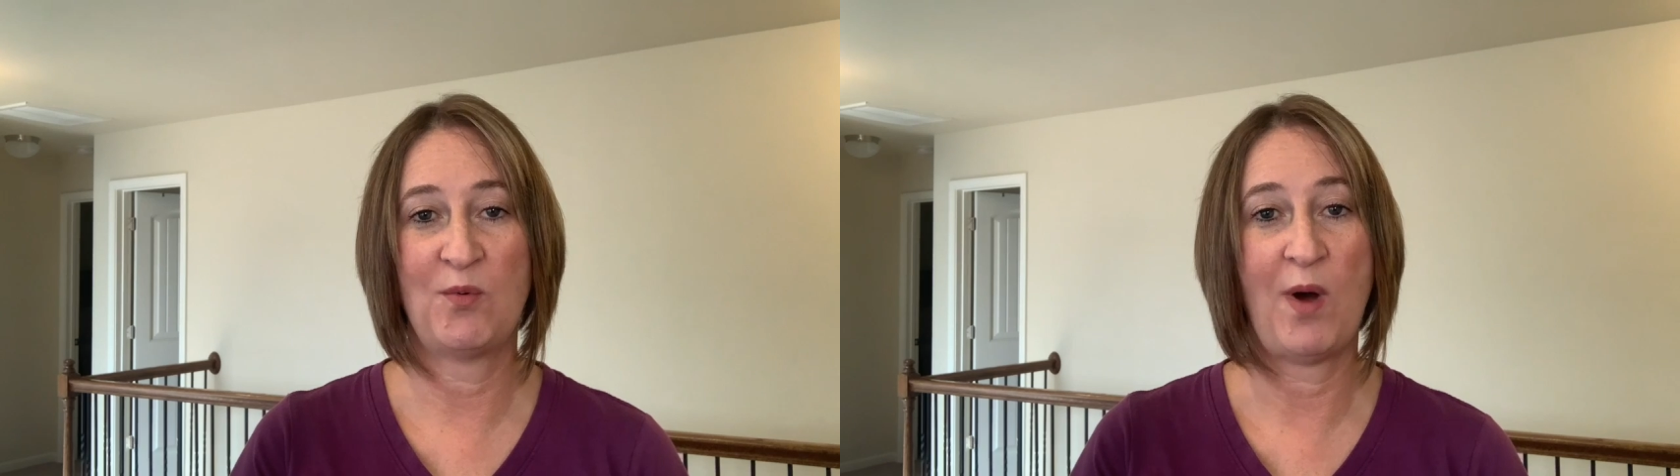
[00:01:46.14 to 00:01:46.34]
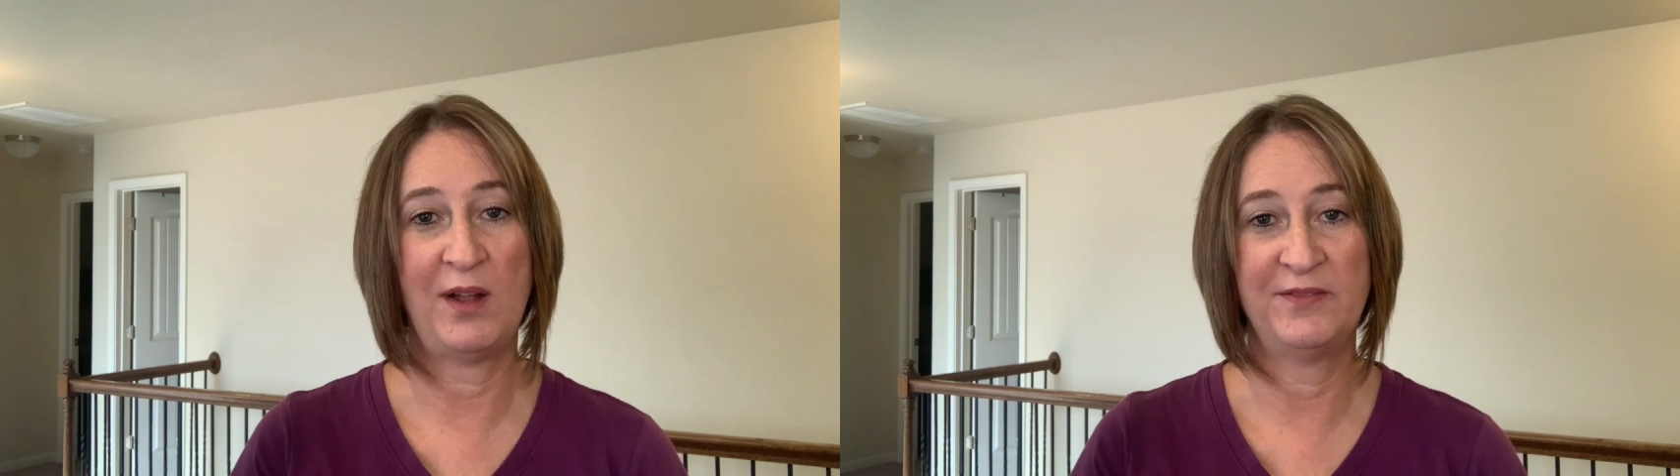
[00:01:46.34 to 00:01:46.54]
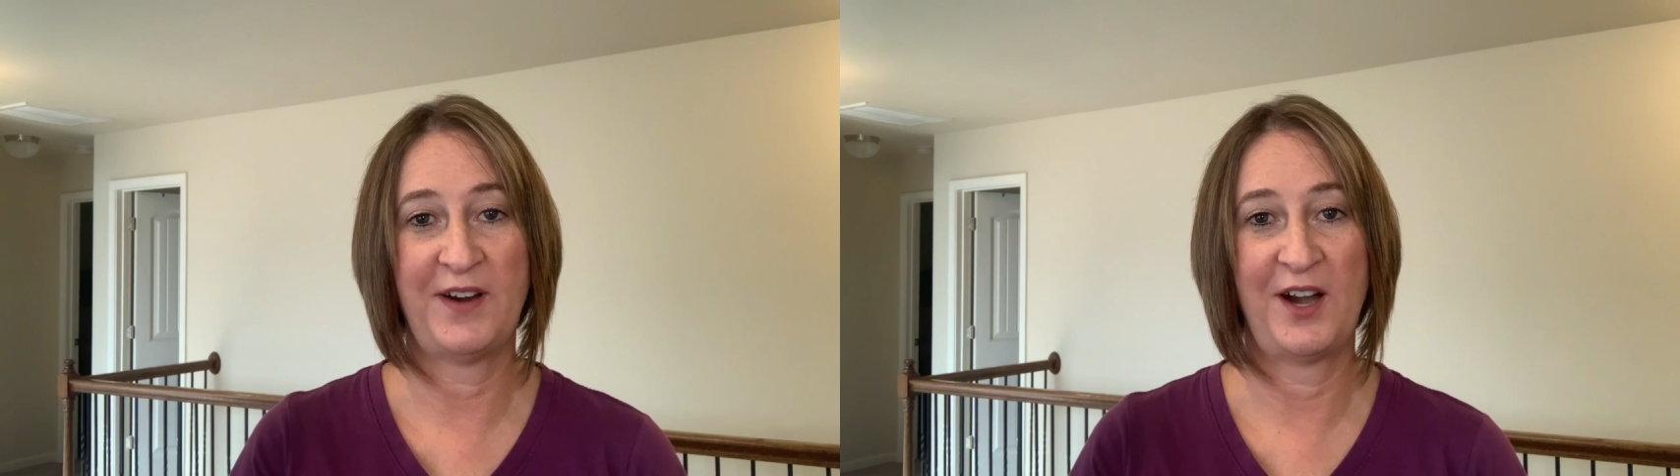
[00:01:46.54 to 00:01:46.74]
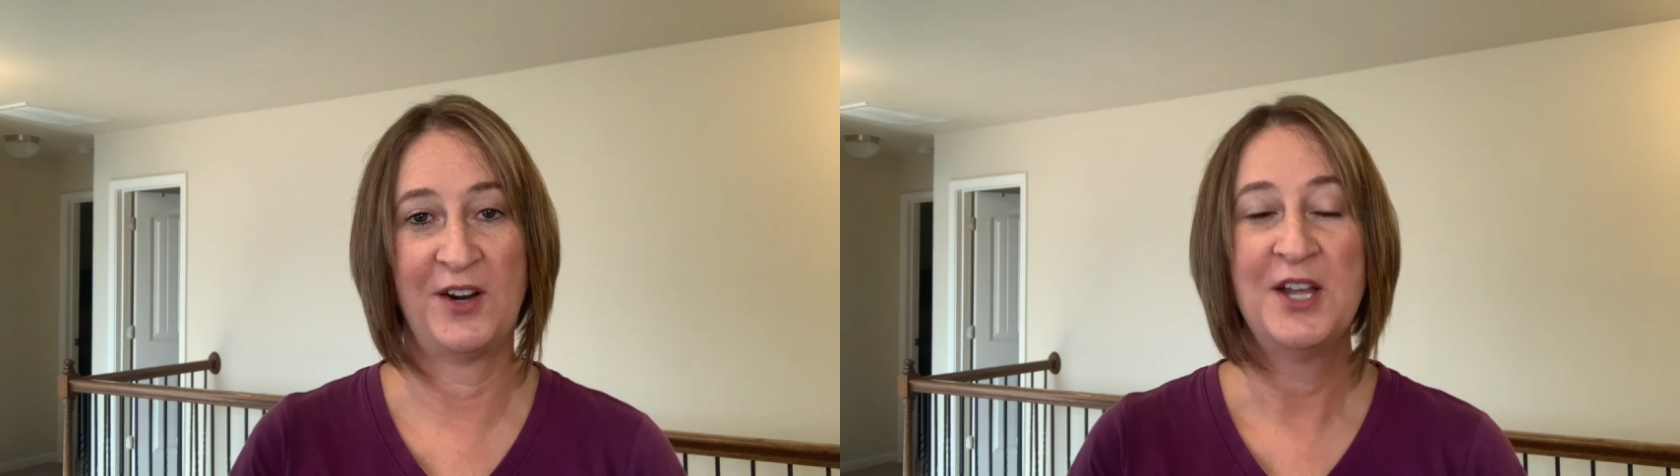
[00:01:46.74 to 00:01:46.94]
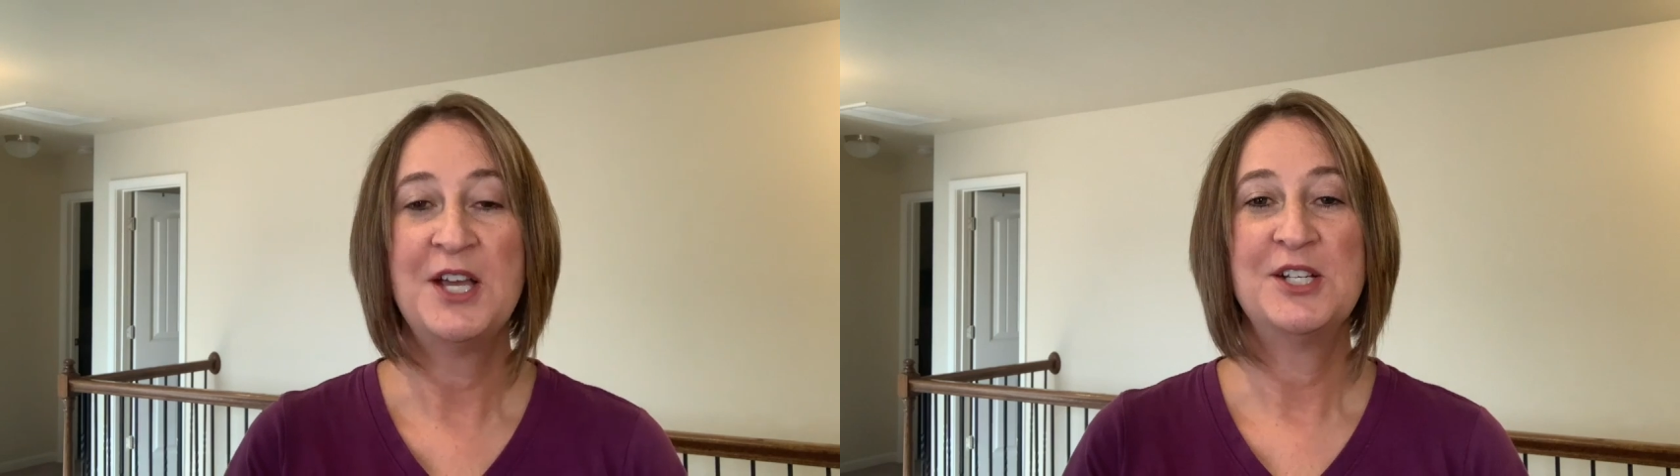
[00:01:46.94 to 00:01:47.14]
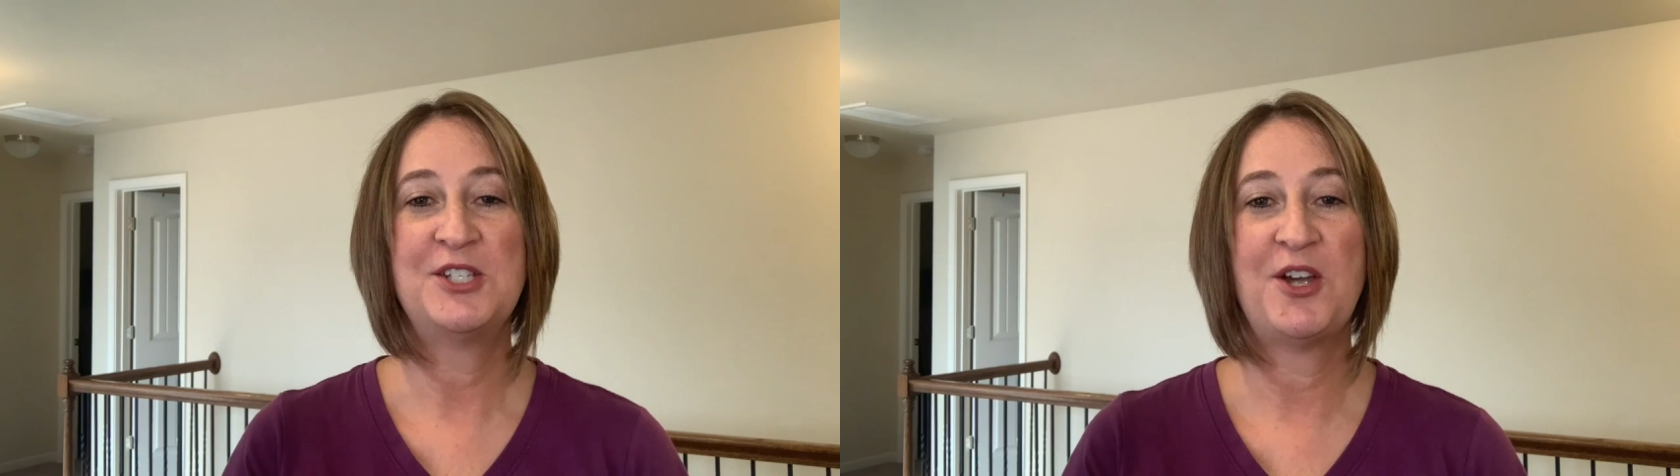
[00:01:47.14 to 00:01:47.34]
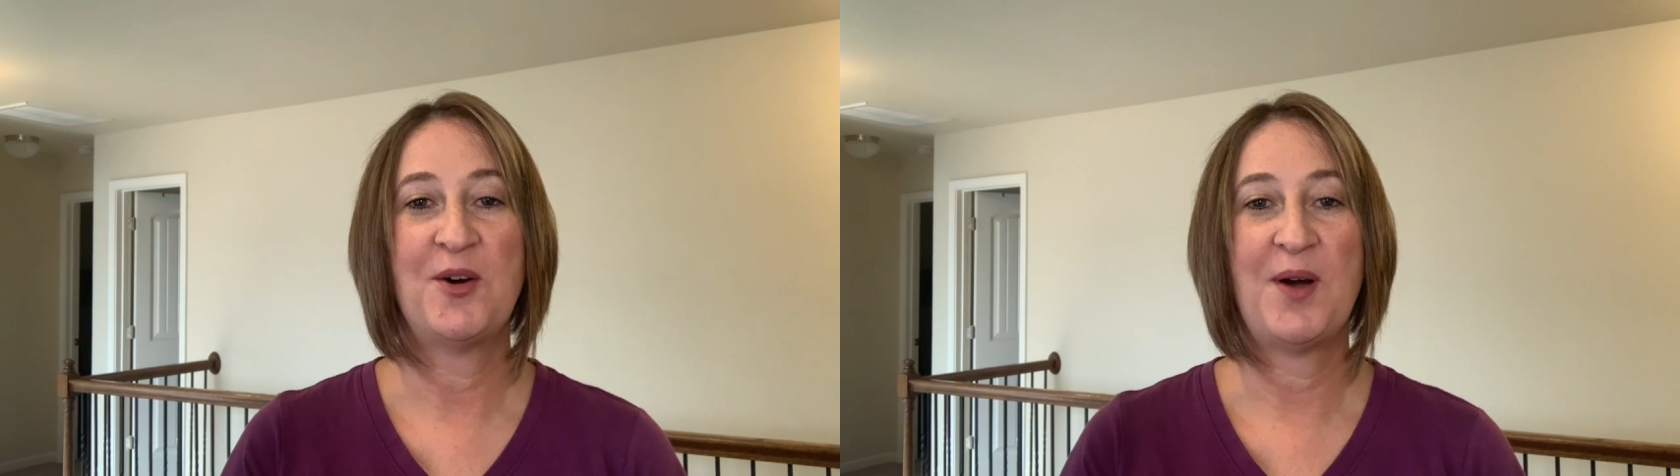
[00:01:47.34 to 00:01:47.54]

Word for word: wildfire. So